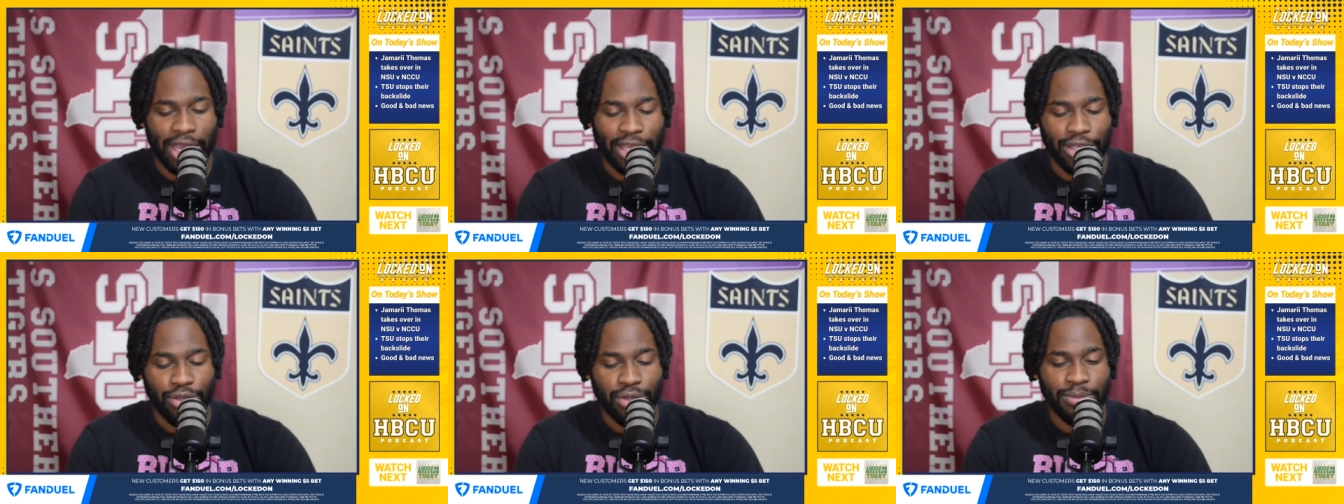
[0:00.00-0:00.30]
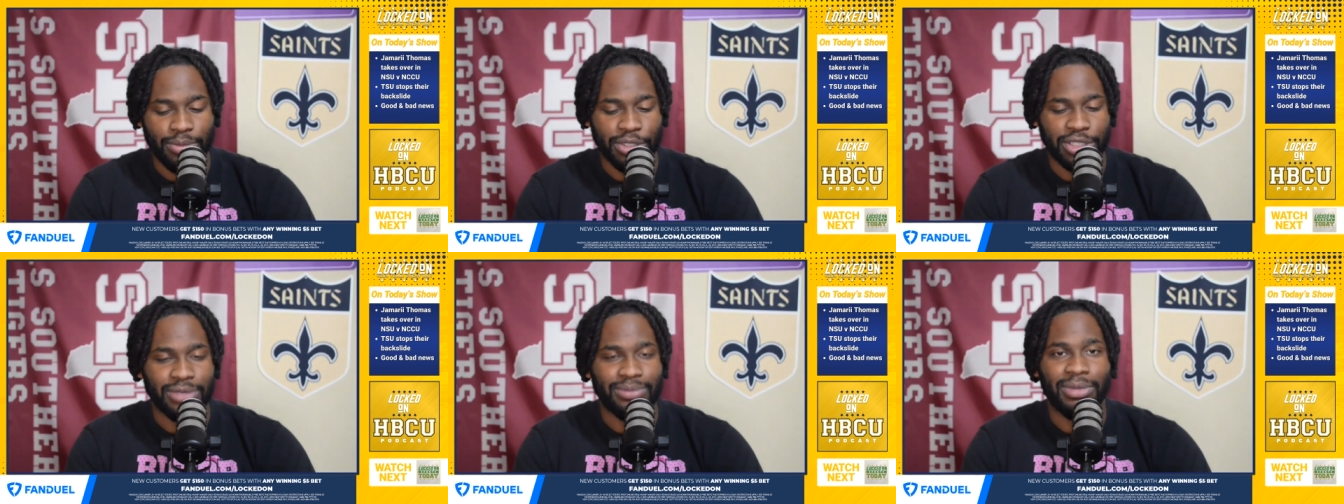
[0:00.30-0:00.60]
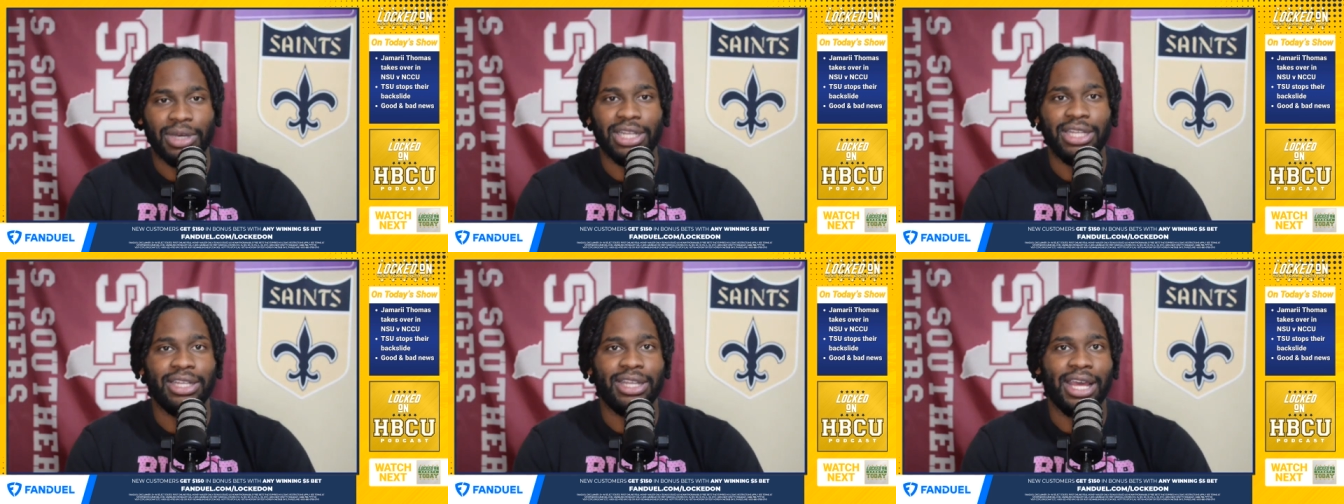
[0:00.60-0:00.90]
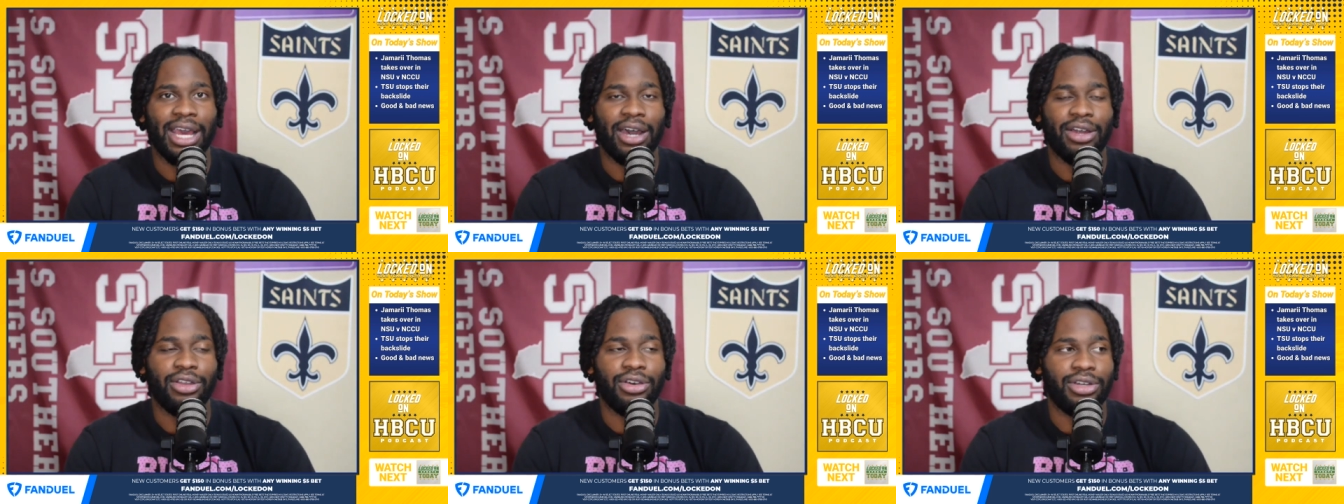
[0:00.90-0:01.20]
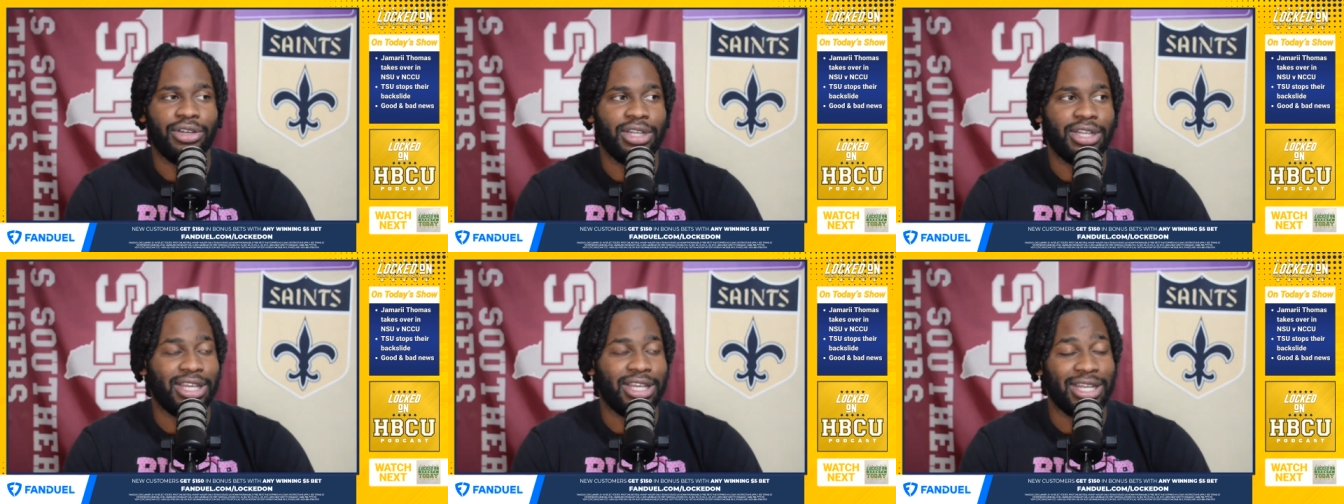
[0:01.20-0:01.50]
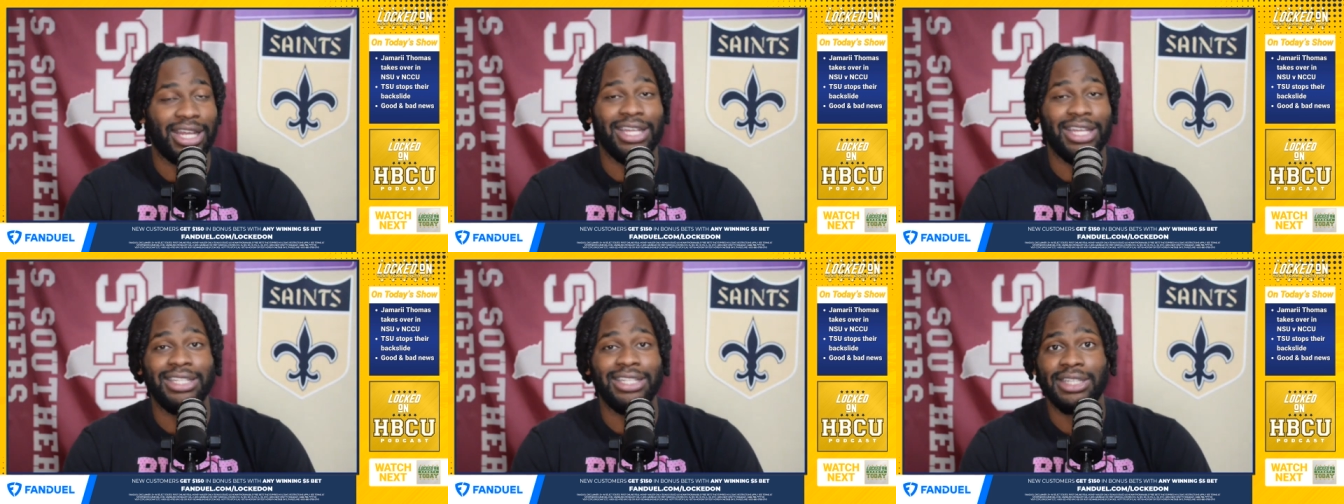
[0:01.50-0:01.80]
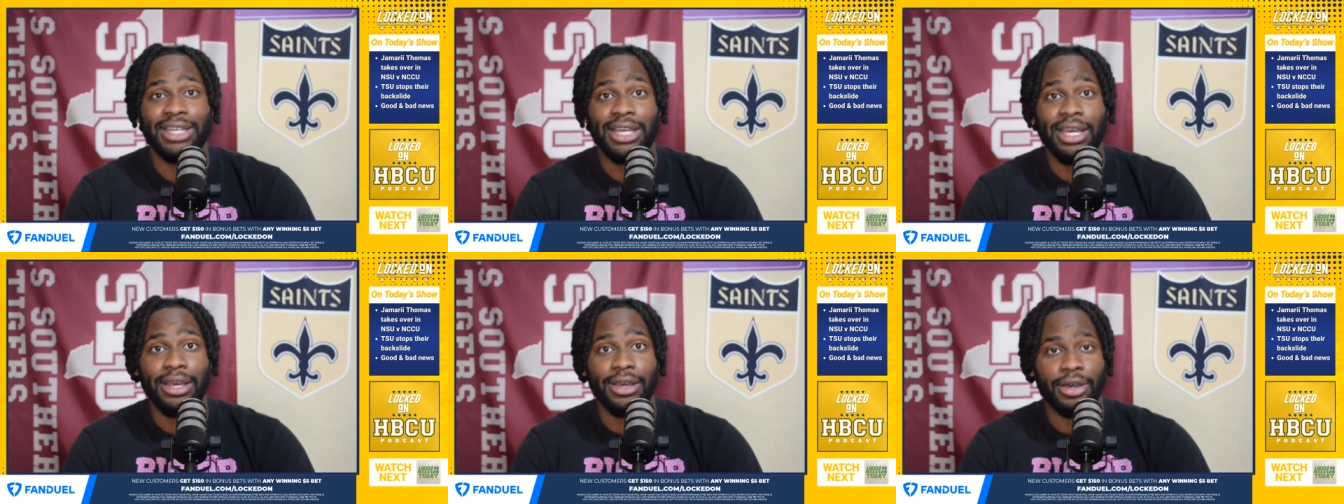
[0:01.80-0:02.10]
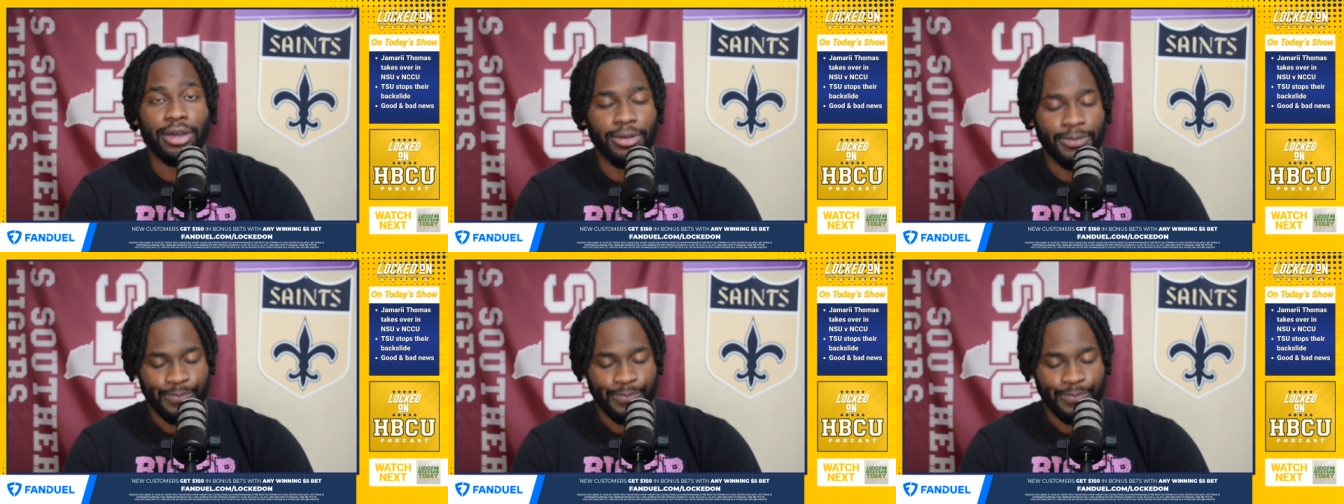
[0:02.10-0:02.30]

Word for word: You can put some money down on NHL.